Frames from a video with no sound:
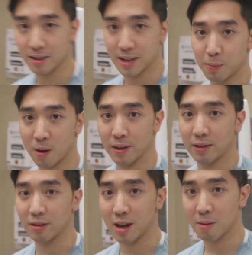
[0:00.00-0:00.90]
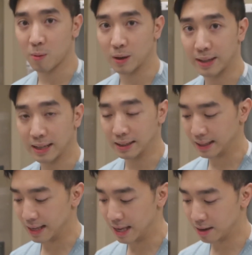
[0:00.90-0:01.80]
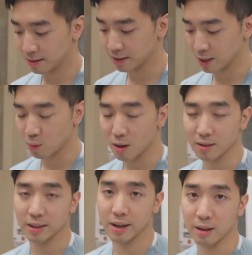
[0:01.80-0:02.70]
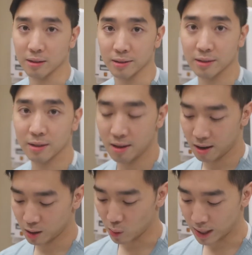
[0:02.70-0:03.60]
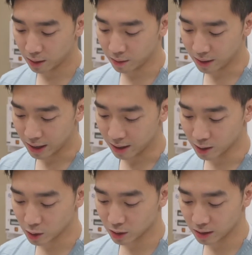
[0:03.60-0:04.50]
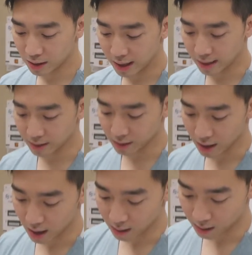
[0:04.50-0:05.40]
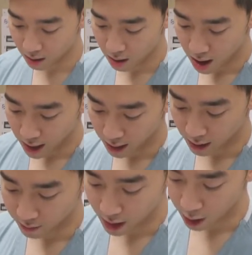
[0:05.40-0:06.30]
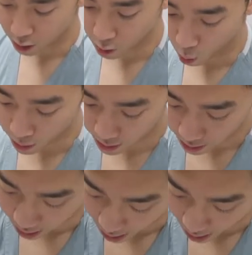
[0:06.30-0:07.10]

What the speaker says: the next part of the exam, we're going to take a look at the ears as well as the nose. So what I like to do with the ears is lift the ears forward